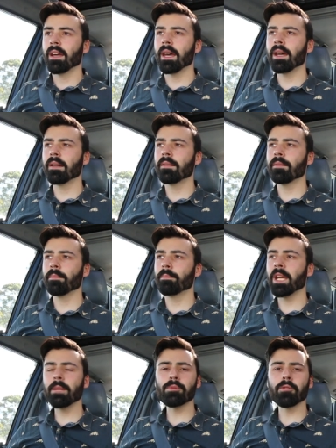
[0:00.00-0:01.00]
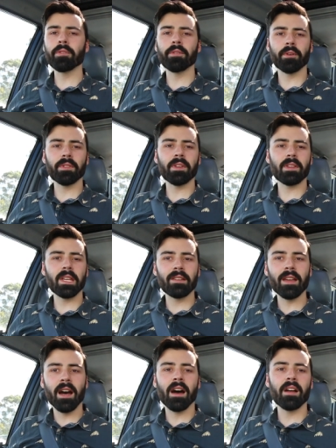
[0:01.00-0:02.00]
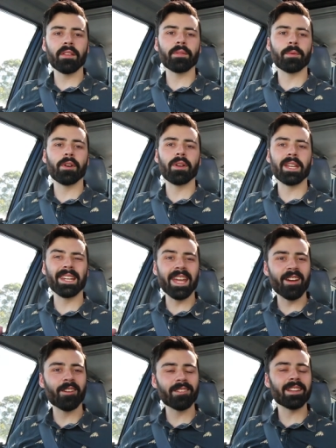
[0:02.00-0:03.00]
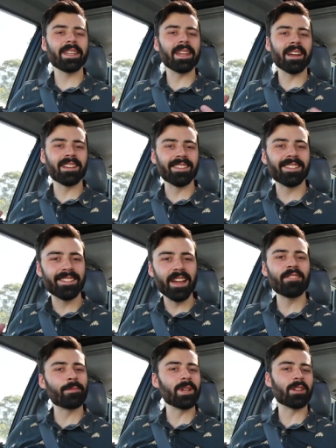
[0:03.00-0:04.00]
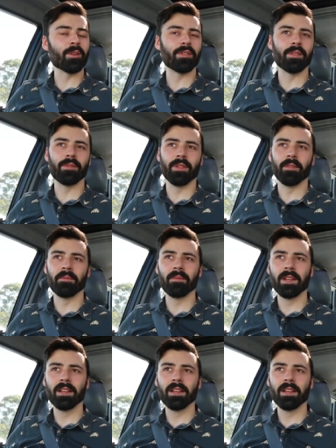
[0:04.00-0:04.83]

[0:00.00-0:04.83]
and people thought that these cars were inherently unsafe because of them.